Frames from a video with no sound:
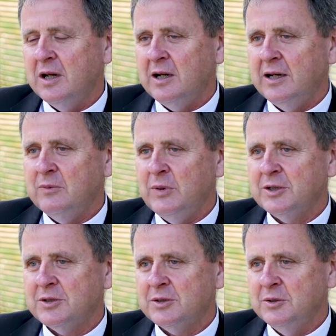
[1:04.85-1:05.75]
I
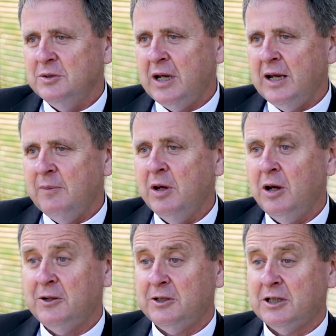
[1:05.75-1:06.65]
went to
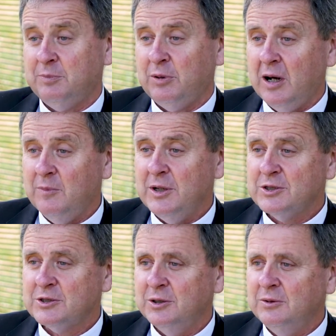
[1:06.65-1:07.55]
Hokitika Primary
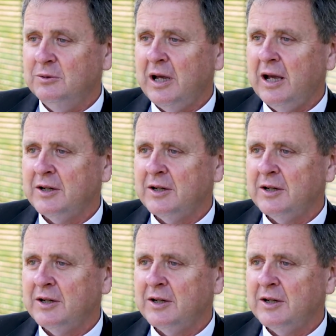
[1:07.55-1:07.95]
School